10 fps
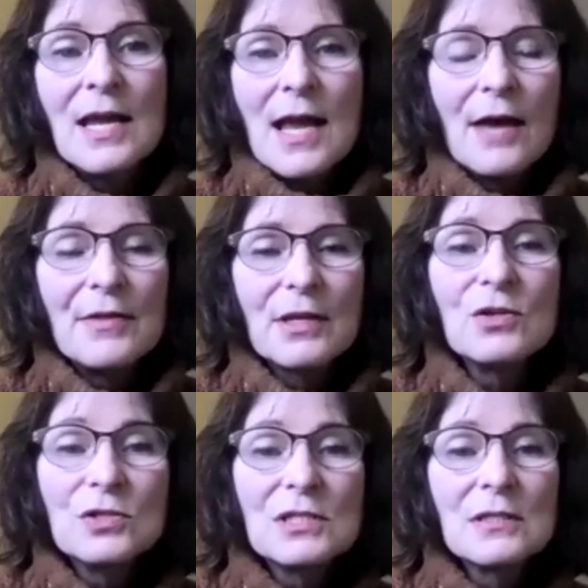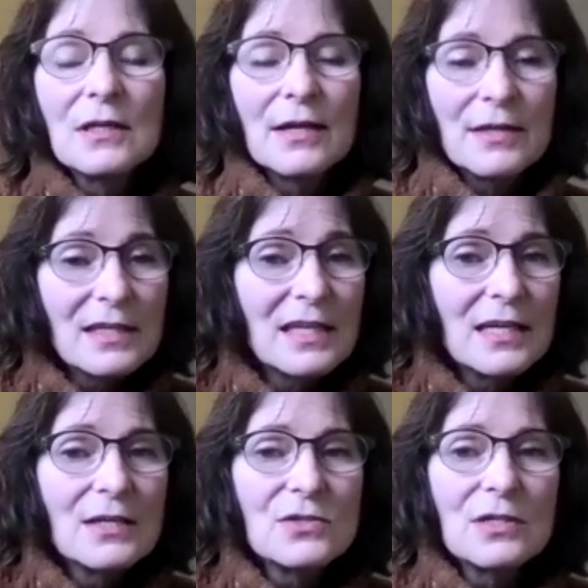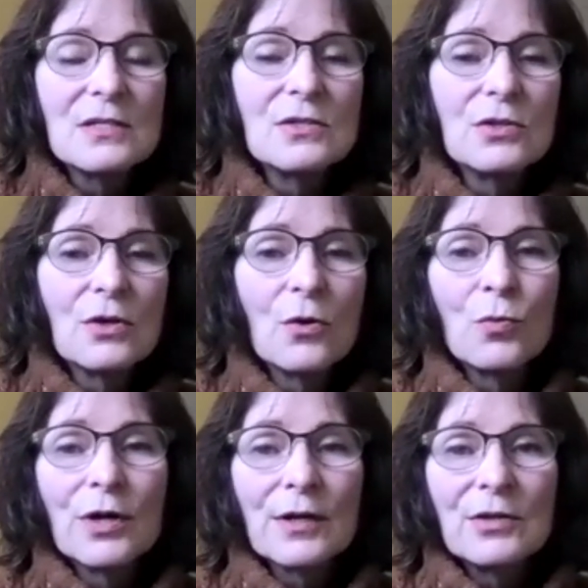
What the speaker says: I think the key is you need to do your homework.